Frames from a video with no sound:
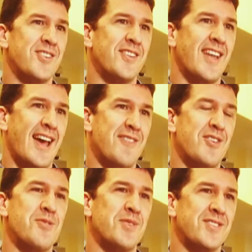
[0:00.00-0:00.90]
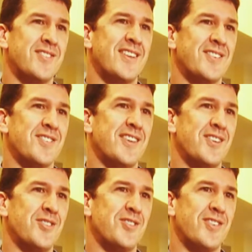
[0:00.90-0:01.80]
directly into the camera.
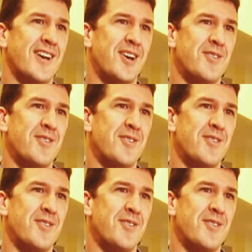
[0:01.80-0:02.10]
This